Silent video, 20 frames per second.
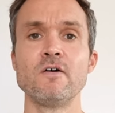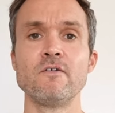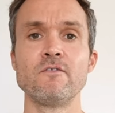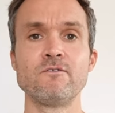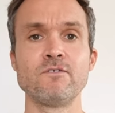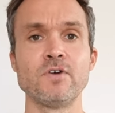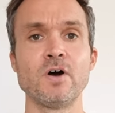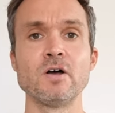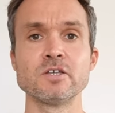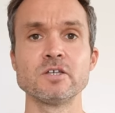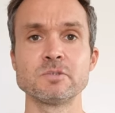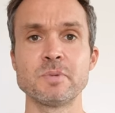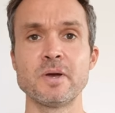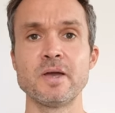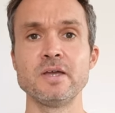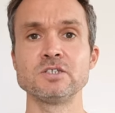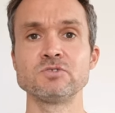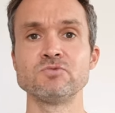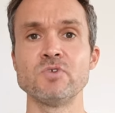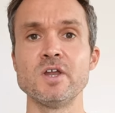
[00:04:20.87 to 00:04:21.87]

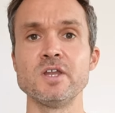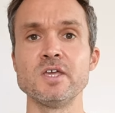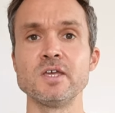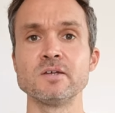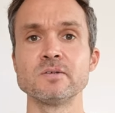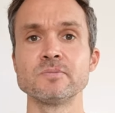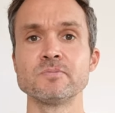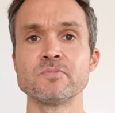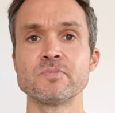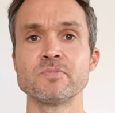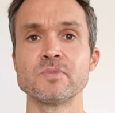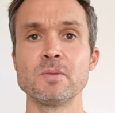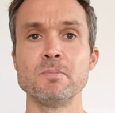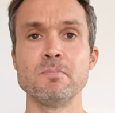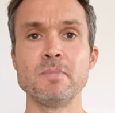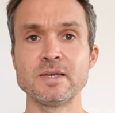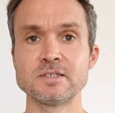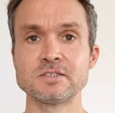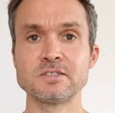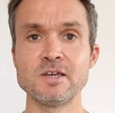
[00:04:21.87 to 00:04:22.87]
fast-paced running
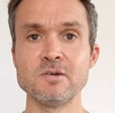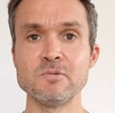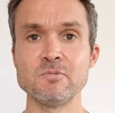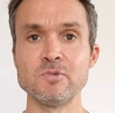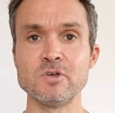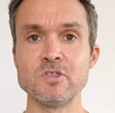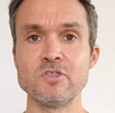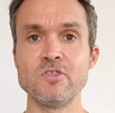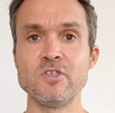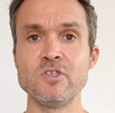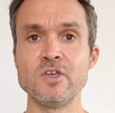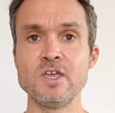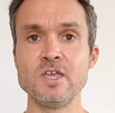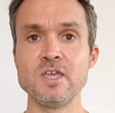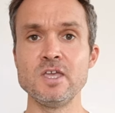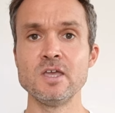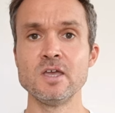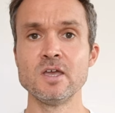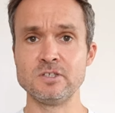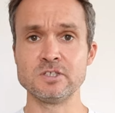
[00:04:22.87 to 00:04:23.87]
mixed in with
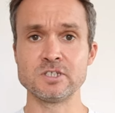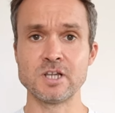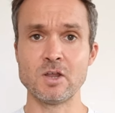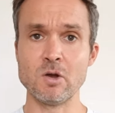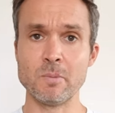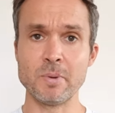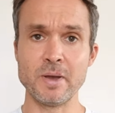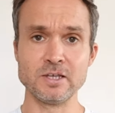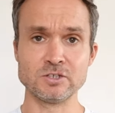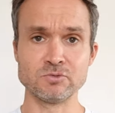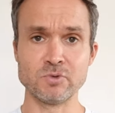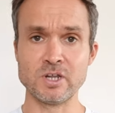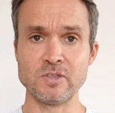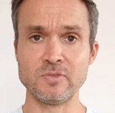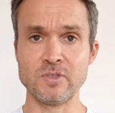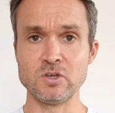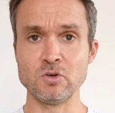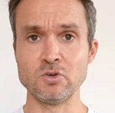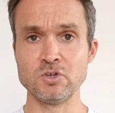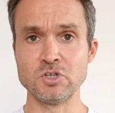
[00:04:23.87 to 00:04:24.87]
the slower paced running
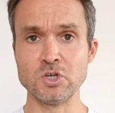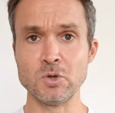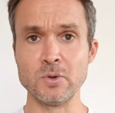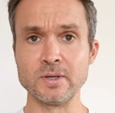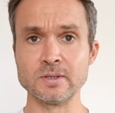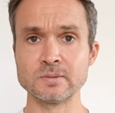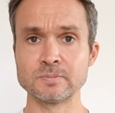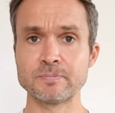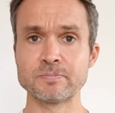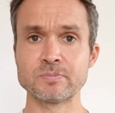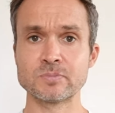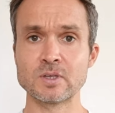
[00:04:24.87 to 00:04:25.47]
that you're doing,